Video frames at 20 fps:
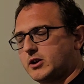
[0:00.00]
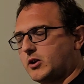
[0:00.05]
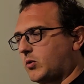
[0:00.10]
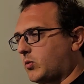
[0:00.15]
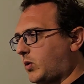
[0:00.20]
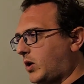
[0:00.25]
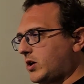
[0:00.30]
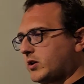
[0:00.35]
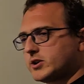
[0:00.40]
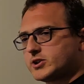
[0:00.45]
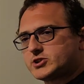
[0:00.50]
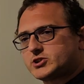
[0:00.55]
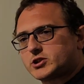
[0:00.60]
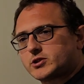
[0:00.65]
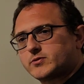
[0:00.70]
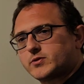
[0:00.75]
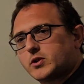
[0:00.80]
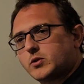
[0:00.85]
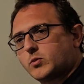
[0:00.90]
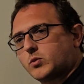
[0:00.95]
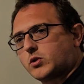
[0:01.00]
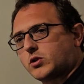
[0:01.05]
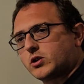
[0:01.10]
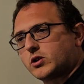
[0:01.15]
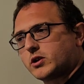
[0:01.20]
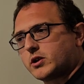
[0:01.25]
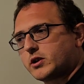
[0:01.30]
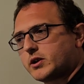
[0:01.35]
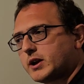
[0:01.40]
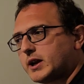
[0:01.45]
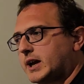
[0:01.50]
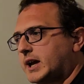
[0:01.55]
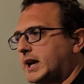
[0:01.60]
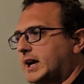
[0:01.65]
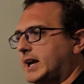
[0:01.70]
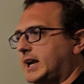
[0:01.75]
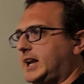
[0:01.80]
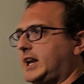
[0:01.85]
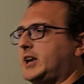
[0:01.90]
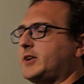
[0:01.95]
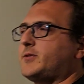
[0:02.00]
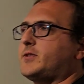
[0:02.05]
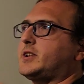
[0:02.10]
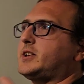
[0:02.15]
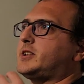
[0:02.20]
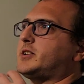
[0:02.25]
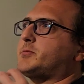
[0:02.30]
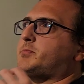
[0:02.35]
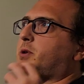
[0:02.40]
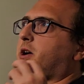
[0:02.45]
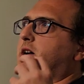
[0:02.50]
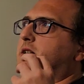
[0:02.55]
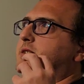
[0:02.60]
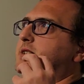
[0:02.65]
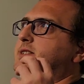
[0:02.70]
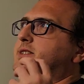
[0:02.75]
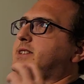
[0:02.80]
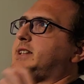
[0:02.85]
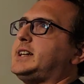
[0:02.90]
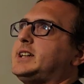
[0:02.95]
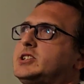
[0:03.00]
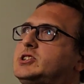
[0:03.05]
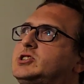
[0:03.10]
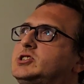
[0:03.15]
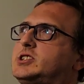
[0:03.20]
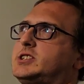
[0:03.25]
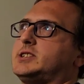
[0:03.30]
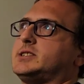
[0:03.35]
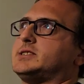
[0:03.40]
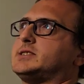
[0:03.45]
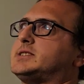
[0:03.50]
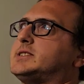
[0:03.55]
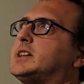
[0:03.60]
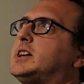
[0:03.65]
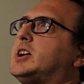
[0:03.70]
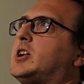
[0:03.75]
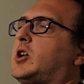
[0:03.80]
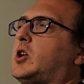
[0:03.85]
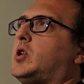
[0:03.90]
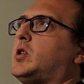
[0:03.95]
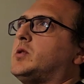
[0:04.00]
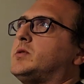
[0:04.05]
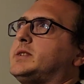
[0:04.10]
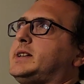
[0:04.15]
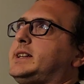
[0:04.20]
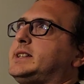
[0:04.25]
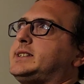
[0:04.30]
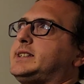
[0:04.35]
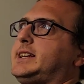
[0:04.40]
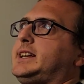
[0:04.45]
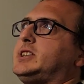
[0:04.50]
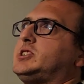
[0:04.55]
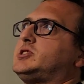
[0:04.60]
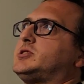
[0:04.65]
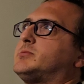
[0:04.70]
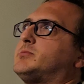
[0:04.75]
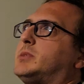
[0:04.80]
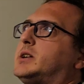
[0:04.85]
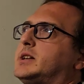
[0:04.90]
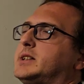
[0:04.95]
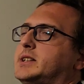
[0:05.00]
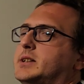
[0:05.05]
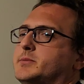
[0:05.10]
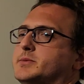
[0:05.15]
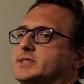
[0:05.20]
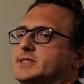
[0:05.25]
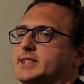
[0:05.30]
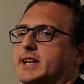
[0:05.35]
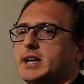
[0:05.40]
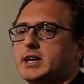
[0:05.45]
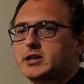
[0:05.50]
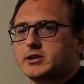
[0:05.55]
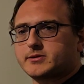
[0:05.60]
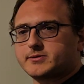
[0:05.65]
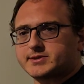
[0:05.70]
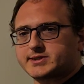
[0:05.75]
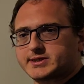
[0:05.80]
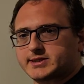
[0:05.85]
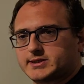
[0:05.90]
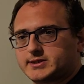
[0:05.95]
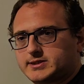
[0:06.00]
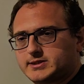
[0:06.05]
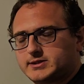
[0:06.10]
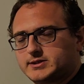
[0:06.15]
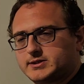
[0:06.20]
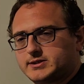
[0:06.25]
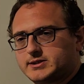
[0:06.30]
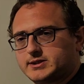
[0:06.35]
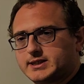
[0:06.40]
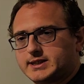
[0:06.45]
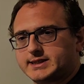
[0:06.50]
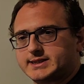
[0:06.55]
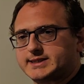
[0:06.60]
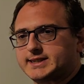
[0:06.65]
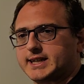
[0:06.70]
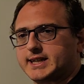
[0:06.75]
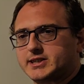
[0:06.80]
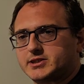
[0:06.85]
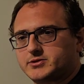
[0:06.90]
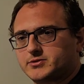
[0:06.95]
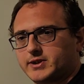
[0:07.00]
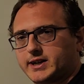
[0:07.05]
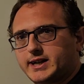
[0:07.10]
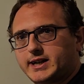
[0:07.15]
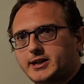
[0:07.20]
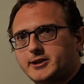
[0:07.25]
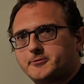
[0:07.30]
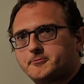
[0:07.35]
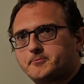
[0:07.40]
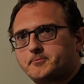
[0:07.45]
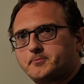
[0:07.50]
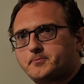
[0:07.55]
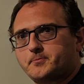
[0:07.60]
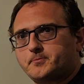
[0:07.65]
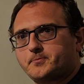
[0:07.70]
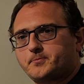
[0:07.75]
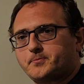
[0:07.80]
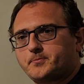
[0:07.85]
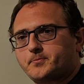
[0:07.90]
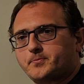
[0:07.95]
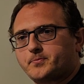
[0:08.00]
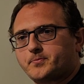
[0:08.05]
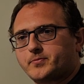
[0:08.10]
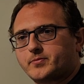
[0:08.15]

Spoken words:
Where is your reward? Even the politicians only teach among themselves, it says, right? Mm-hmm.